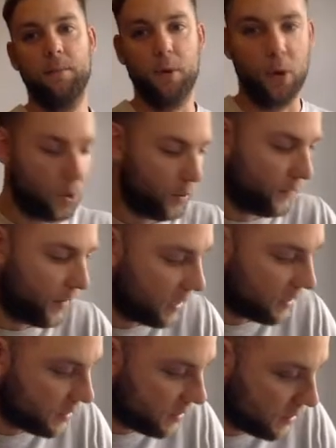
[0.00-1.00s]

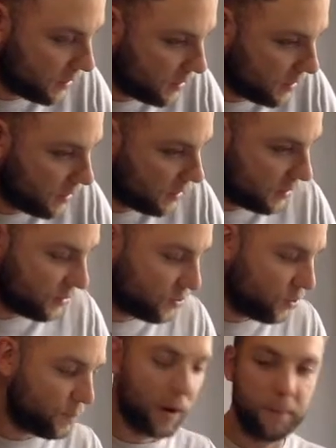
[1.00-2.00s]
Perfect.
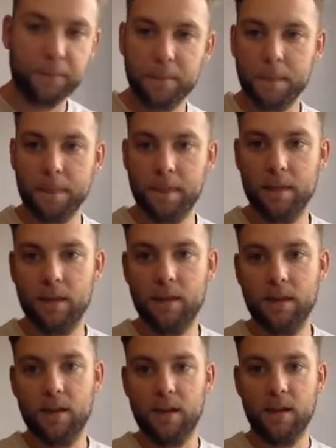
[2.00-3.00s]
Super.
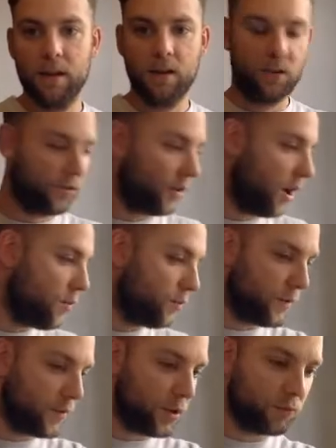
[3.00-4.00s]
So
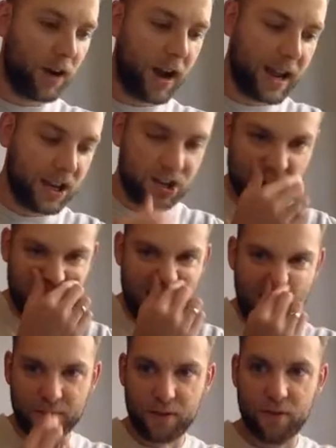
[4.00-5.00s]
we've got the range
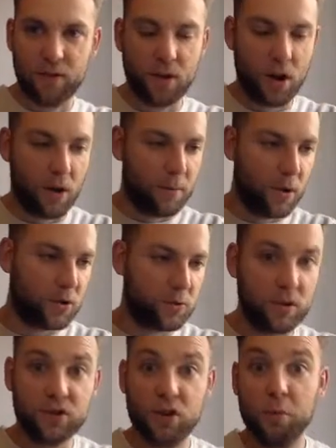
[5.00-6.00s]
there for those
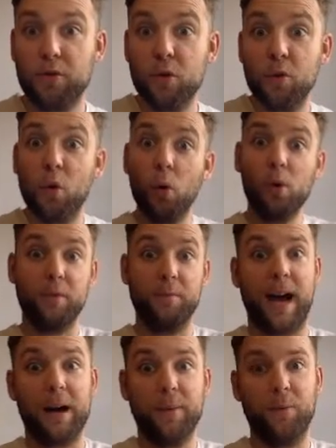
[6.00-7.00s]
ones. So we've done all of them
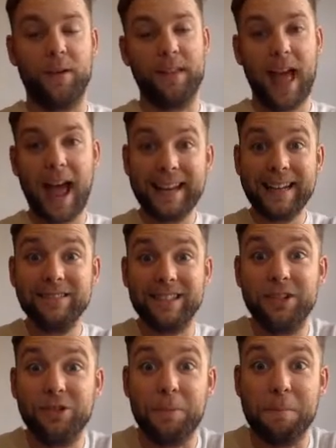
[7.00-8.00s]
now, haven't we? A diddle
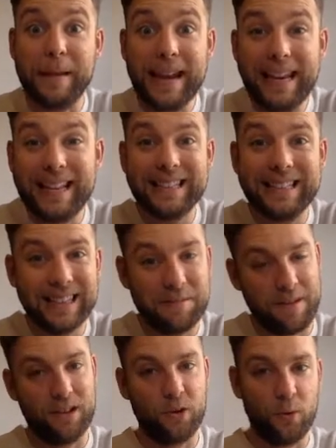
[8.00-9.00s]
diddle, the median's in the
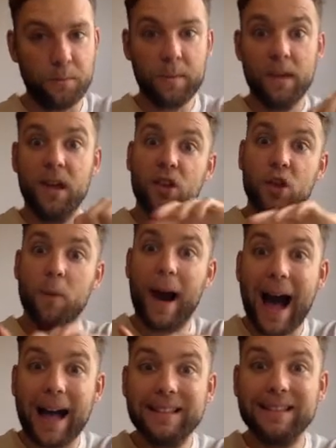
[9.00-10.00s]
middle. You
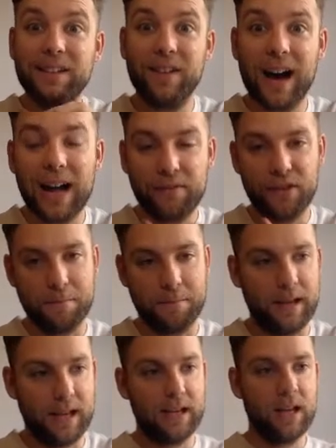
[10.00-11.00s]
add and divide for the
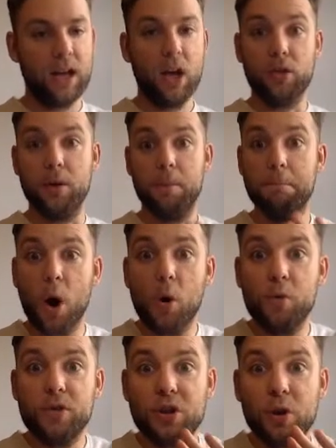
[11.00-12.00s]
mean. The
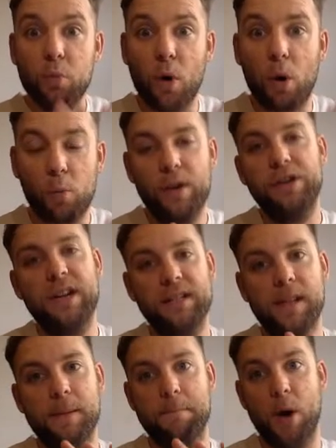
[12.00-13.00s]
mode is the one which is
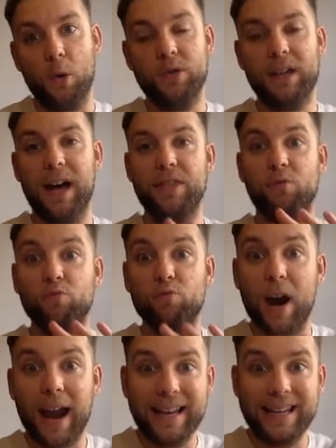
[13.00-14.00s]
the most, and the
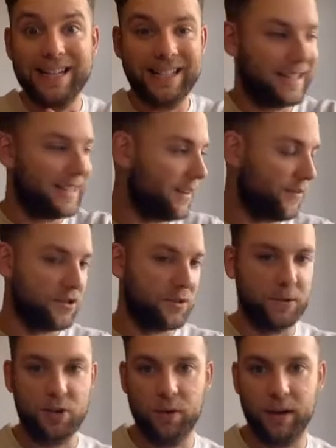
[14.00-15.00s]
range is the difference
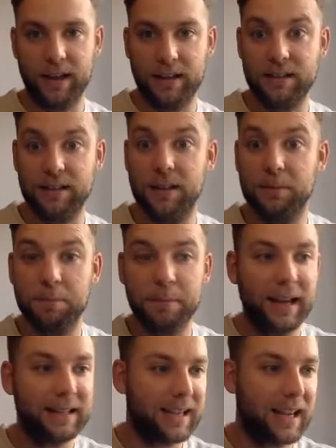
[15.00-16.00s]
between. So the
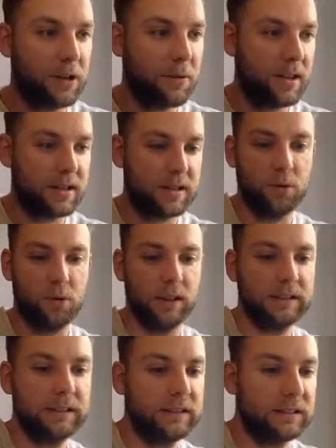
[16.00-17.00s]
biggest take away the
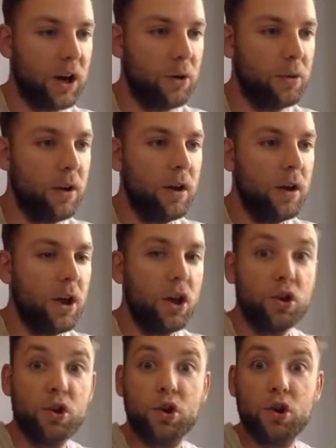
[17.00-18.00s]
smallest. So
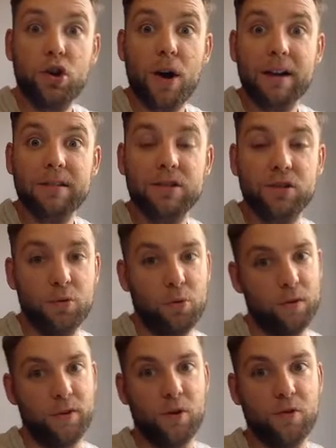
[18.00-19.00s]
you should know how to do all
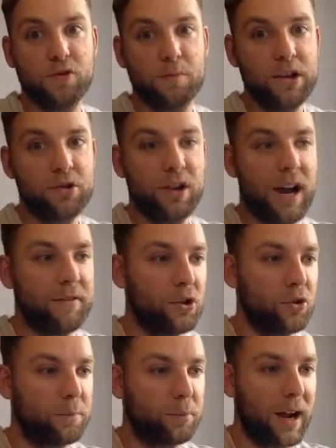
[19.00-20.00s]
of those, so make sure you're having a
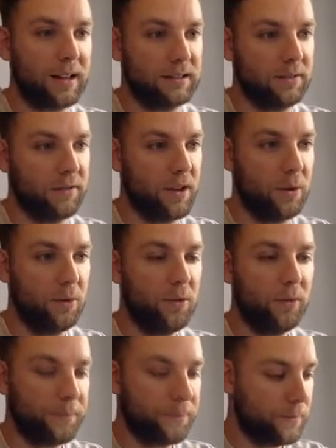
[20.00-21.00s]
good practice of those.
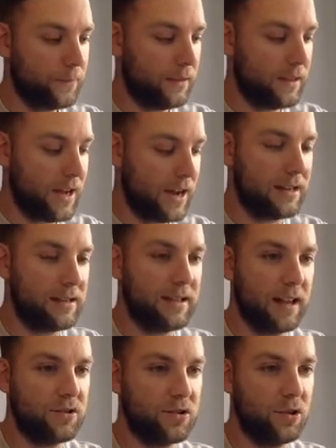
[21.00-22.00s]
9 and
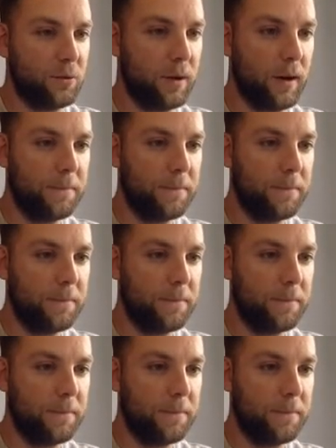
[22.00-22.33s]
10, super.